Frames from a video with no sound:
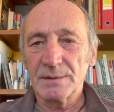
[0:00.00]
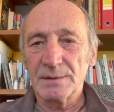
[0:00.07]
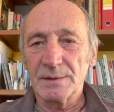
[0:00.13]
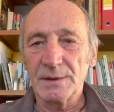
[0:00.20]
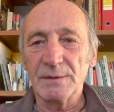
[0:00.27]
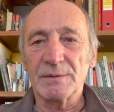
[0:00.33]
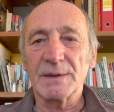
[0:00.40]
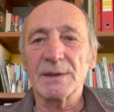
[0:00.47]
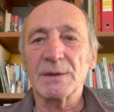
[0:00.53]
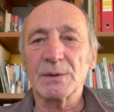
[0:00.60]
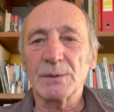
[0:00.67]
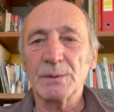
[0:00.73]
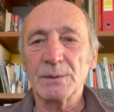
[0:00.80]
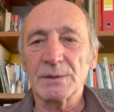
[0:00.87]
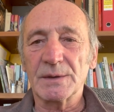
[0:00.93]
Even
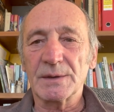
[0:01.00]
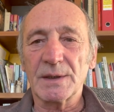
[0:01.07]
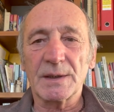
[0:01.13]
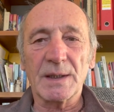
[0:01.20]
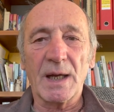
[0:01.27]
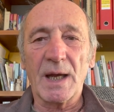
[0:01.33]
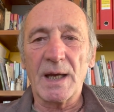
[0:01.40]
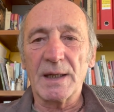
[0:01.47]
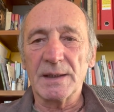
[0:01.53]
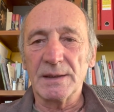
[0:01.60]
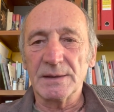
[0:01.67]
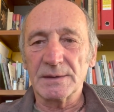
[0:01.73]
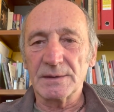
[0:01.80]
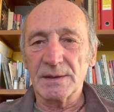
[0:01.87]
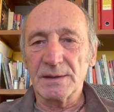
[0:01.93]
though the deadline
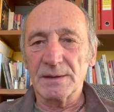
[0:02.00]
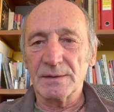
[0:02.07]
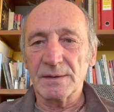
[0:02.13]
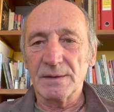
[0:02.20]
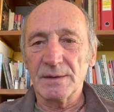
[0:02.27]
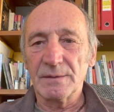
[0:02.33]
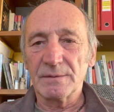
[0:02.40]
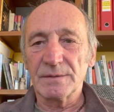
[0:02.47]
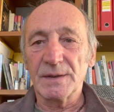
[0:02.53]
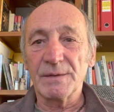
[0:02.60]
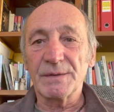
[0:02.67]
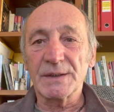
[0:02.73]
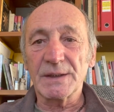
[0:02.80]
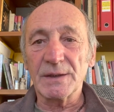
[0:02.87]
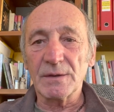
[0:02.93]
is the
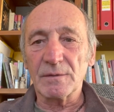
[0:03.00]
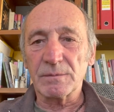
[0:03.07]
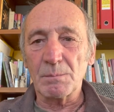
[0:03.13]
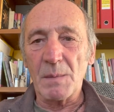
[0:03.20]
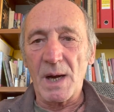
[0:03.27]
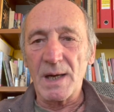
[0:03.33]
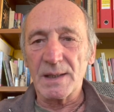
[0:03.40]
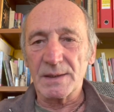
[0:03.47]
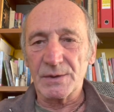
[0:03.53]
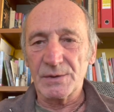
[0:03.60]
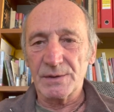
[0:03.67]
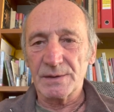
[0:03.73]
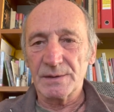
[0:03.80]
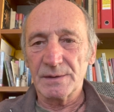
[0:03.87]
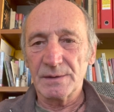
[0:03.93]
15th of
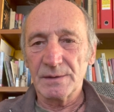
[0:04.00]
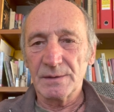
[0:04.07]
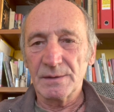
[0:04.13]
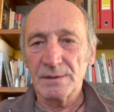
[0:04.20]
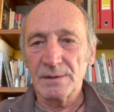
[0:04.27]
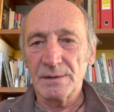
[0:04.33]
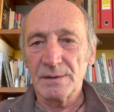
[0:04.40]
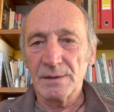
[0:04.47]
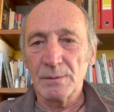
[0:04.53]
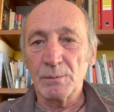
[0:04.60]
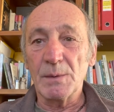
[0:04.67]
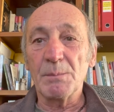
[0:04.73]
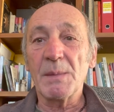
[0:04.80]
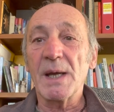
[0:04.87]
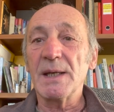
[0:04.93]
March,
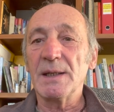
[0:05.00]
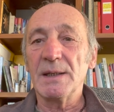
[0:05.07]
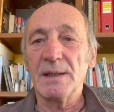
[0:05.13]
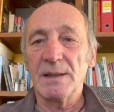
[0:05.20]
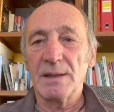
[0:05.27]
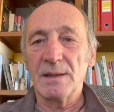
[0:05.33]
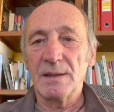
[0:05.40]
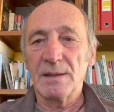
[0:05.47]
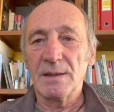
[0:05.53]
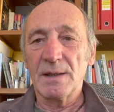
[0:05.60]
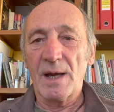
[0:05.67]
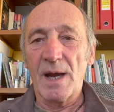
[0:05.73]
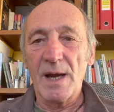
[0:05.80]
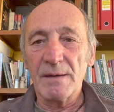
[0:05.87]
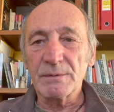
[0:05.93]
we may
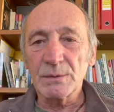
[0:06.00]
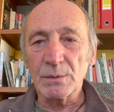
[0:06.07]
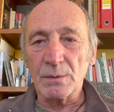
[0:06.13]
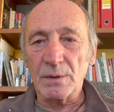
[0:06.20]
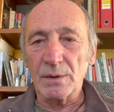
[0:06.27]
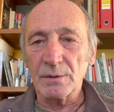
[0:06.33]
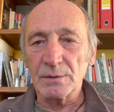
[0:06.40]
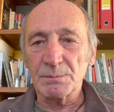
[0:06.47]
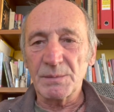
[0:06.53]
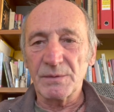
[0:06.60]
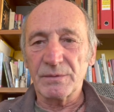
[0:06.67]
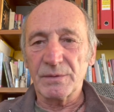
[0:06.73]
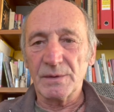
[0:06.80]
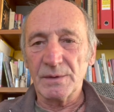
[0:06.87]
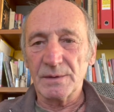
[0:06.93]
have to close
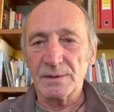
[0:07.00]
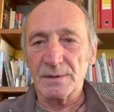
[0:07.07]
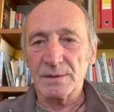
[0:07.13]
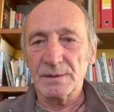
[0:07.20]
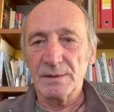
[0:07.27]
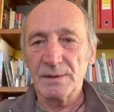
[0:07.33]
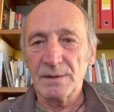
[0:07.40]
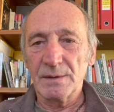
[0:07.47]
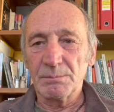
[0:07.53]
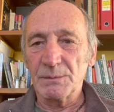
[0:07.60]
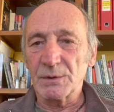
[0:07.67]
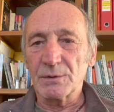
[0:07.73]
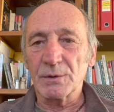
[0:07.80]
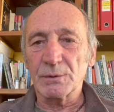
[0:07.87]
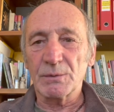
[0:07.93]
before,
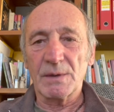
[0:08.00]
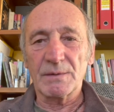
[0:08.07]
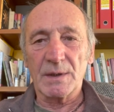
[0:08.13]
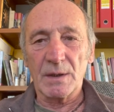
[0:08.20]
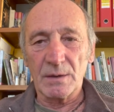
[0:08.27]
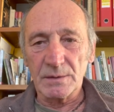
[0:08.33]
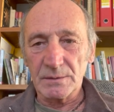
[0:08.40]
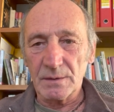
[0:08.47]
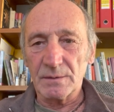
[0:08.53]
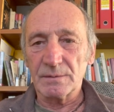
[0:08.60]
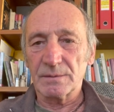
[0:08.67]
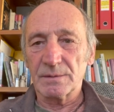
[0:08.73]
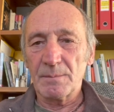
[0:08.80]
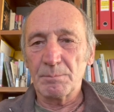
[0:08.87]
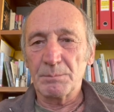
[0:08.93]
because we have a lot
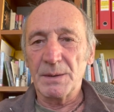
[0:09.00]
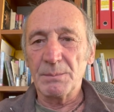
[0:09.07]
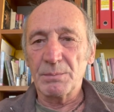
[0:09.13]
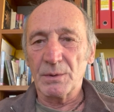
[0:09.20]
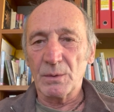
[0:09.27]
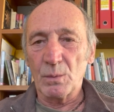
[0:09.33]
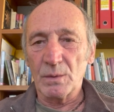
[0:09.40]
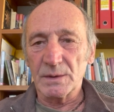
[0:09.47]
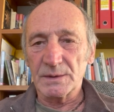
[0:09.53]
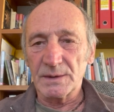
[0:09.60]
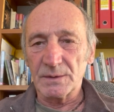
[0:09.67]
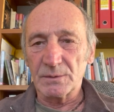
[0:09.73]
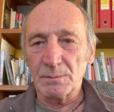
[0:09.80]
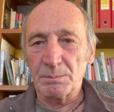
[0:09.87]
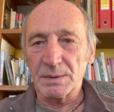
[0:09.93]
of people
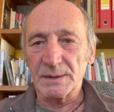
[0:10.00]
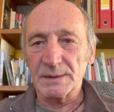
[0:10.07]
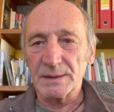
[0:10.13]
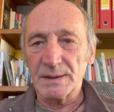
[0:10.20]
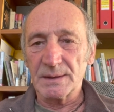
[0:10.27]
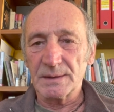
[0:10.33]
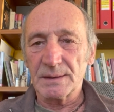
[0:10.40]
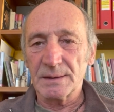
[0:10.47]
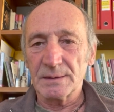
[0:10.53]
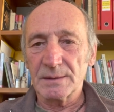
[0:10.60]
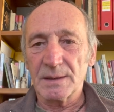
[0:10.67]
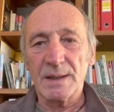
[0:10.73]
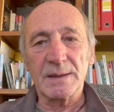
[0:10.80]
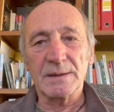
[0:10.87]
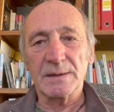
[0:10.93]
wanting to present
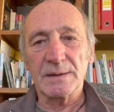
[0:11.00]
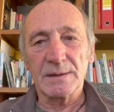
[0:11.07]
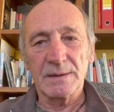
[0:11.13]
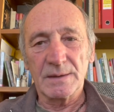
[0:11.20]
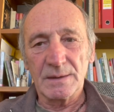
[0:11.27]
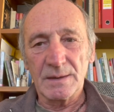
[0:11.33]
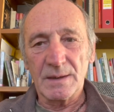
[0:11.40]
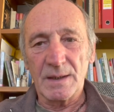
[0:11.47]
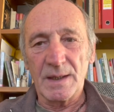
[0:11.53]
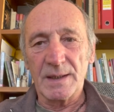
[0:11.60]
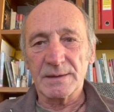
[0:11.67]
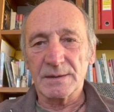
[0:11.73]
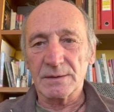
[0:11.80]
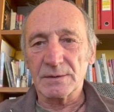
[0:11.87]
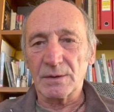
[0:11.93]
and
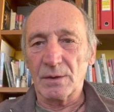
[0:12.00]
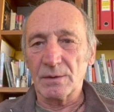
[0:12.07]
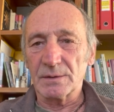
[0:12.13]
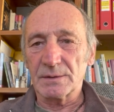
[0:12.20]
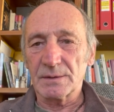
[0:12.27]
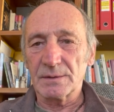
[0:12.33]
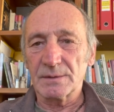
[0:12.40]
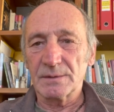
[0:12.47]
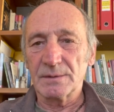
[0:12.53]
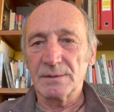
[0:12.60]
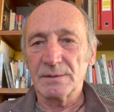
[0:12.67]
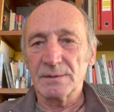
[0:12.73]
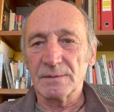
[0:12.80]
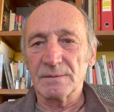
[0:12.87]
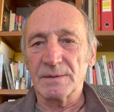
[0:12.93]
less slot
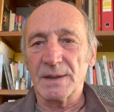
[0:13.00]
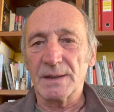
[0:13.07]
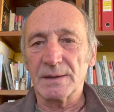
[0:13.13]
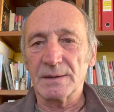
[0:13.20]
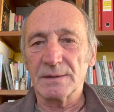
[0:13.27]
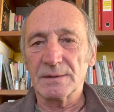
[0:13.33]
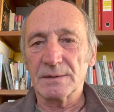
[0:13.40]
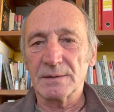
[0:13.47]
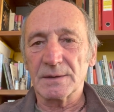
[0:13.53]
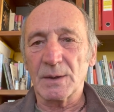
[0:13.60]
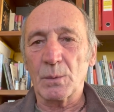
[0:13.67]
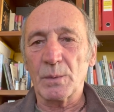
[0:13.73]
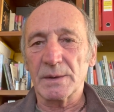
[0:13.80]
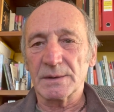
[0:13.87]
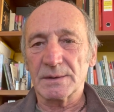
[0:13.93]
than
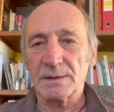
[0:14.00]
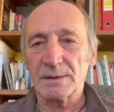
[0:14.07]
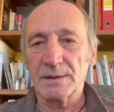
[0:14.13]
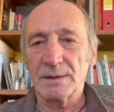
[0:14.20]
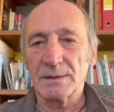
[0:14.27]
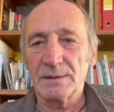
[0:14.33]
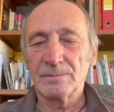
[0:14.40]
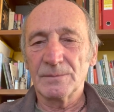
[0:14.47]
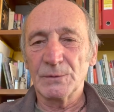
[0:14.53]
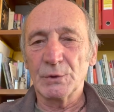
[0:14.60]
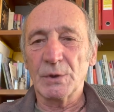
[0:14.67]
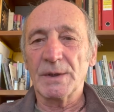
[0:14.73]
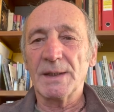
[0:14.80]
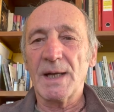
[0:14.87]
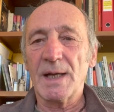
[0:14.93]
requested.
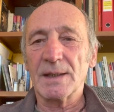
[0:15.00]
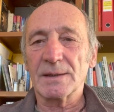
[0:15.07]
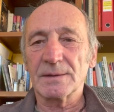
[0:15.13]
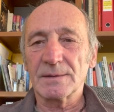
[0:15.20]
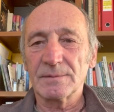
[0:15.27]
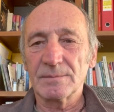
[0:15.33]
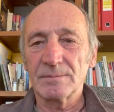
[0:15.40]
Join us.